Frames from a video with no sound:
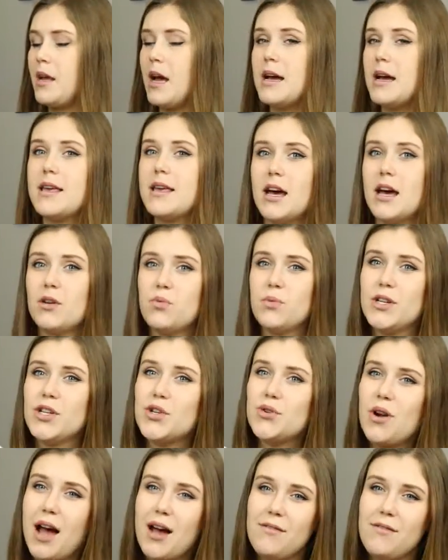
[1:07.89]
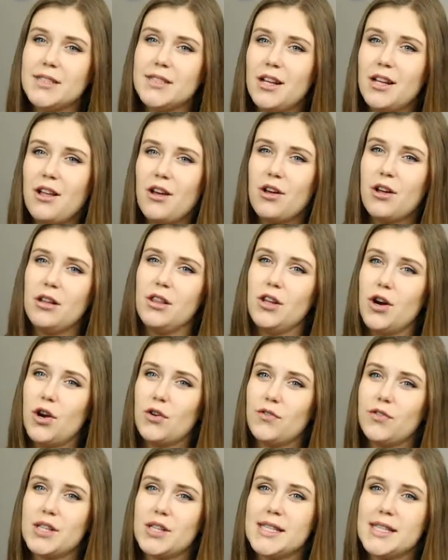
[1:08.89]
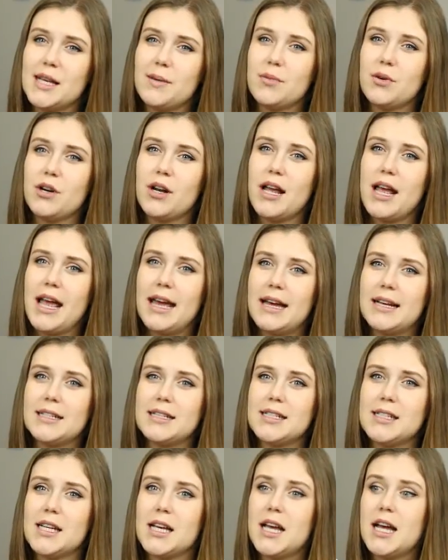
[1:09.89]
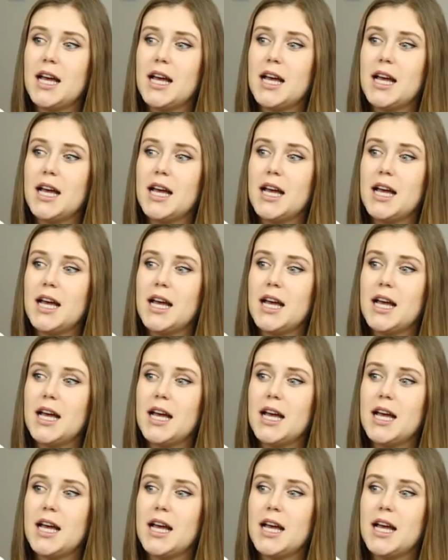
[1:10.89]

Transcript: Again, we traveled a lot over the summer and